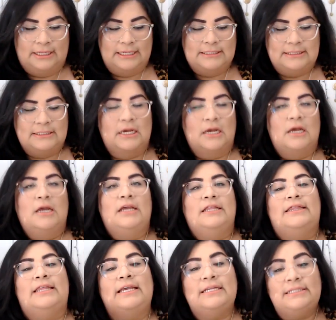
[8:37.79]
This
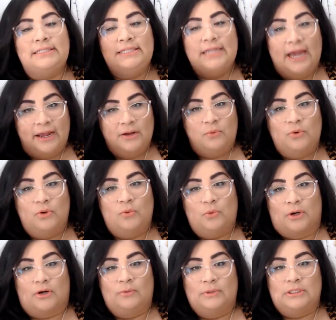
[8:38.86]
this deck will
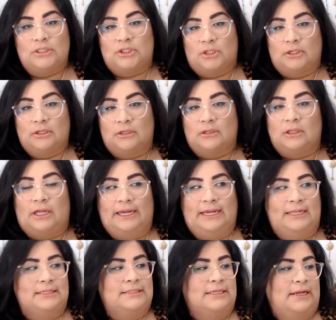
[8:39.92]
work with certain
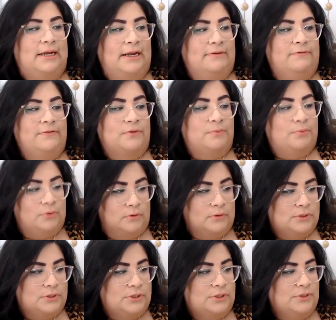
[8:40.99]
clients that I feel
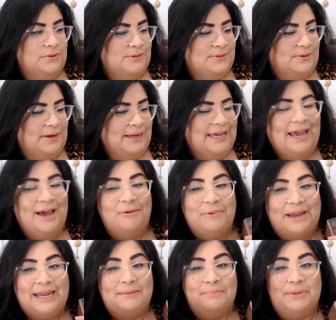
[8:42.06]
pulled to. So I can't
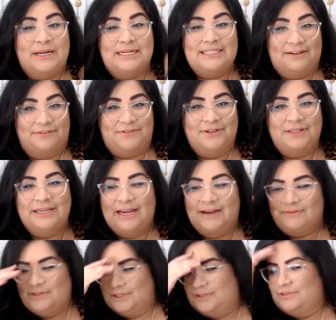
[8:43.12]
wait, but I definitely
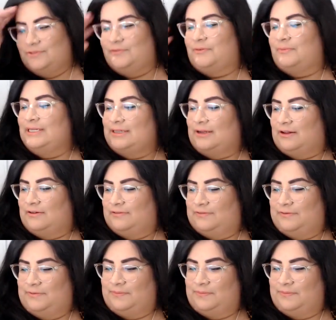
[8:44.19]
have to use it for myself.